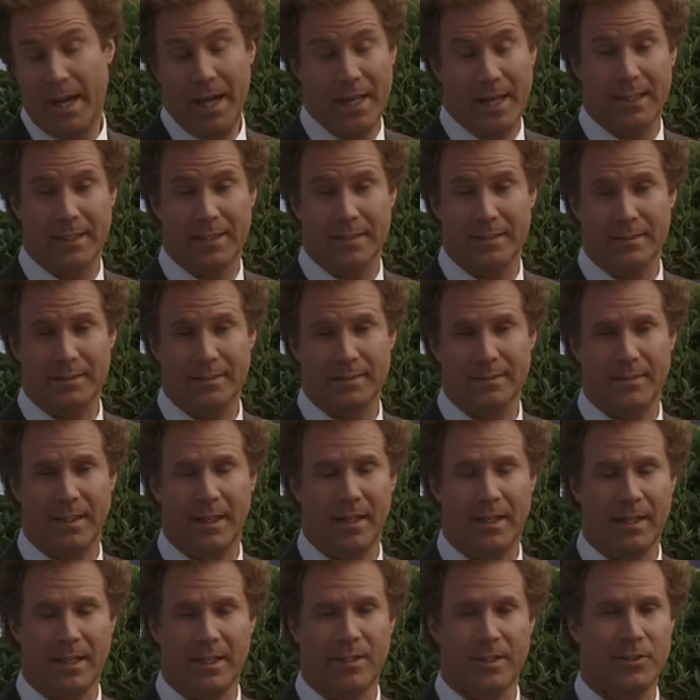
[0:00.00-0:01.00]
Okay.
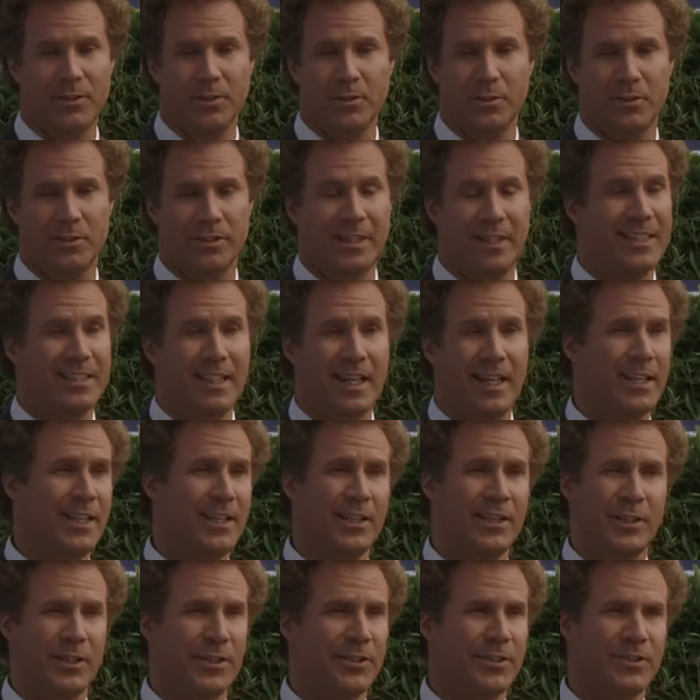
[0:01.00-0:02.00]
All I can do is take that in
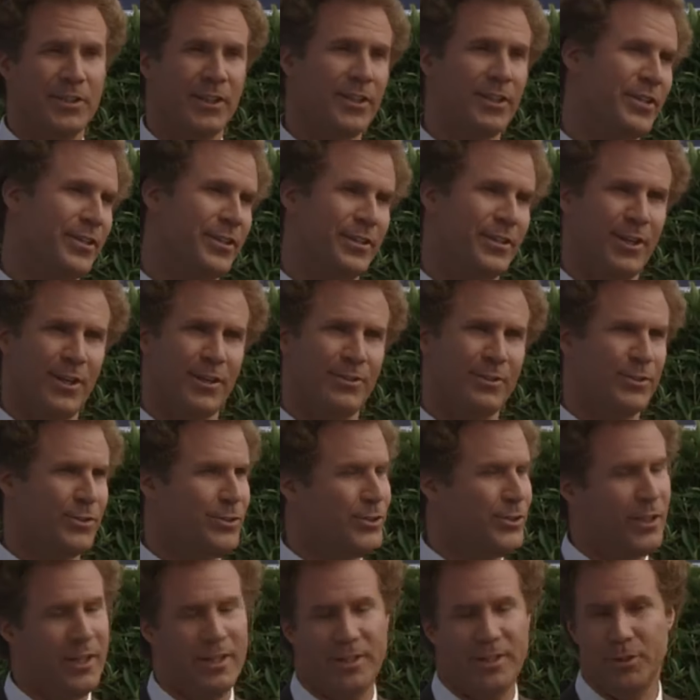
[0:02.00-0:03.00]
and consider it, and I'll just
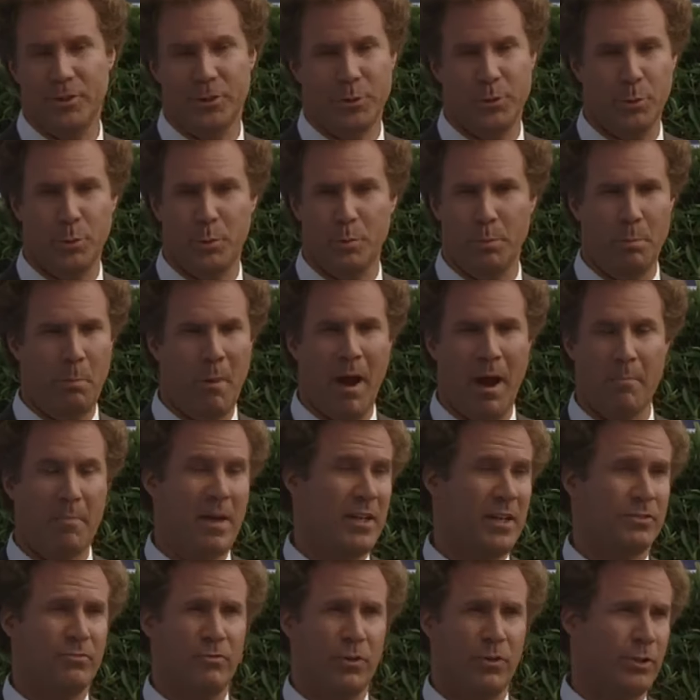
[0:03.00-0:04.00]
try to do my
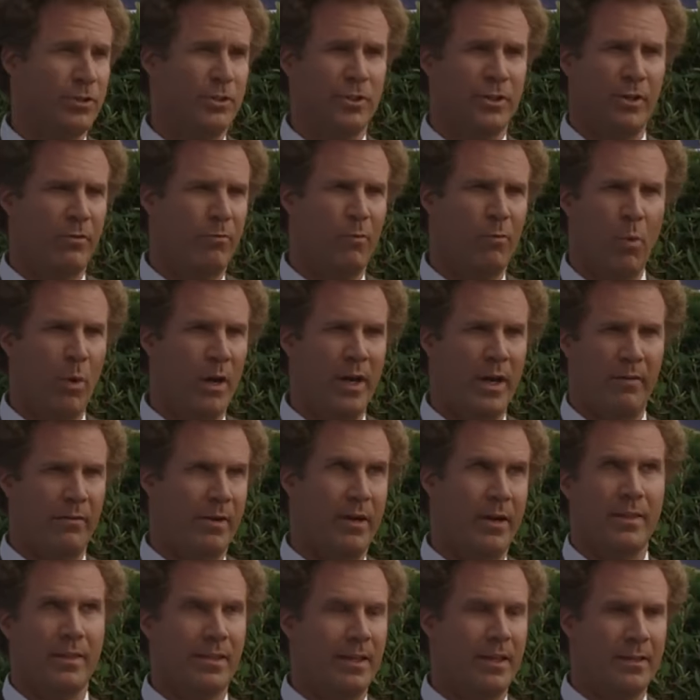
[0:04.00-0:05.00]
best version of whatever
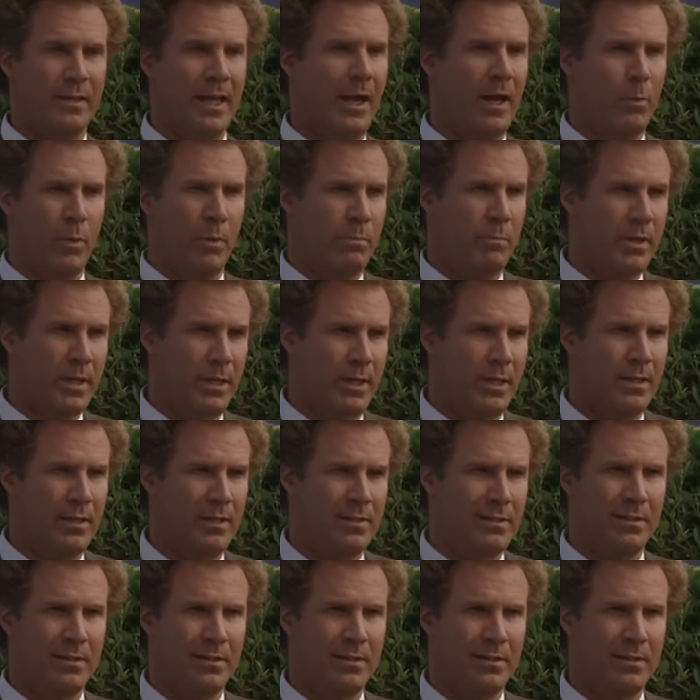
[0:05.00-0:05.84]
I think that would be.